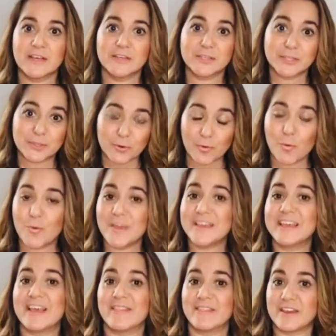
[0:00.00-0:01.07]
So we
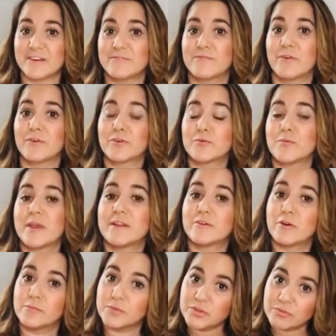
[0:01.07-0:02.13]
can therefore create
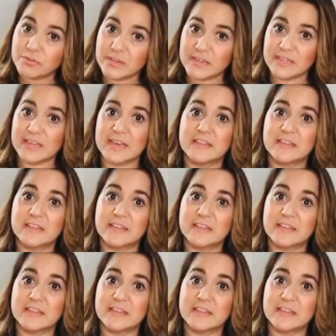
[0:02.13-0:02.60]
community.